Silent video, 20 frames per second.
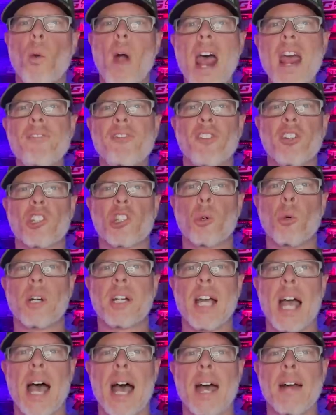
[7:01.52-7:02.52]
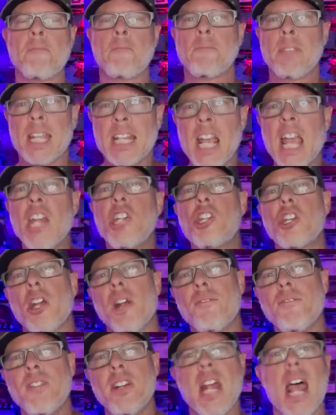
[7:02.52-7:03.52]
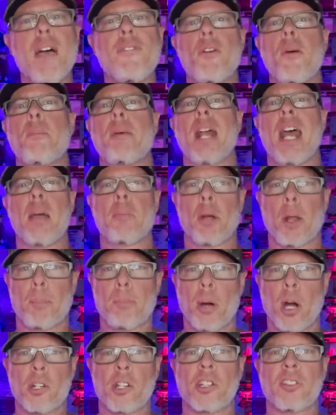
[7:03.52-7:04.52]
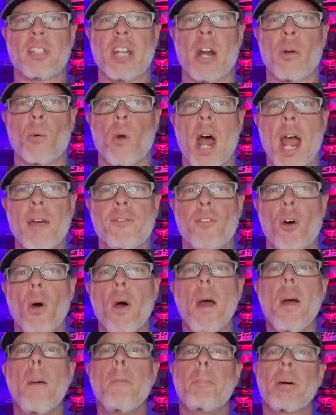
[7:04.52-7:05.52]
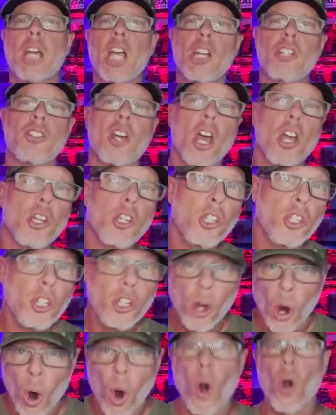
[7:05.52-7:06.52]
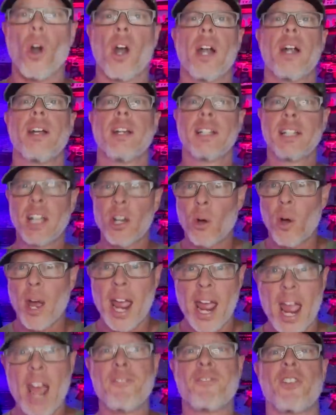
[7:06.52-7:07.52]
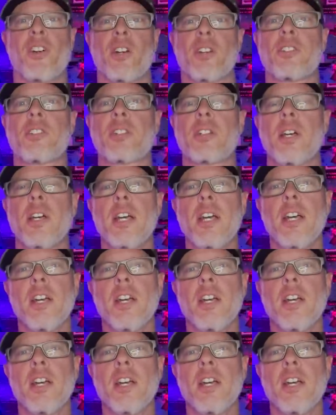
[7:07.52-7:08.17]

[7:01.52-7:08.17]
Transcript: rifle to a guy, and he should have never been able to purchase that rifle because your little efforts